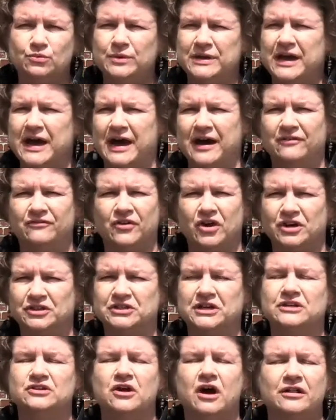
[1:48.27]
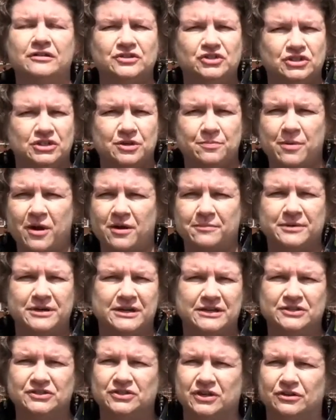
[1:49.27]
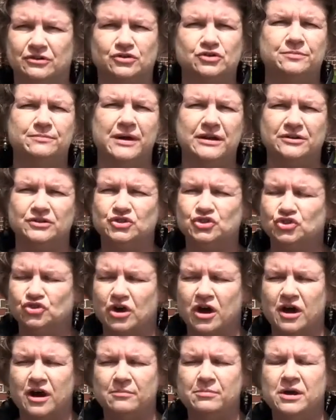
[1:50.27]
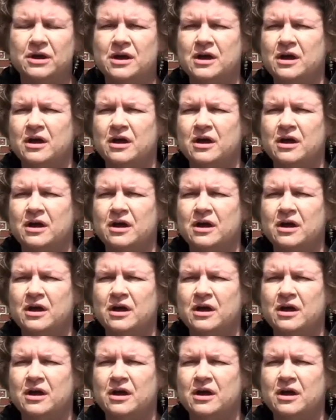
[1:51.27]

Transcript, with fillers: We have our technology department has done a tremendous job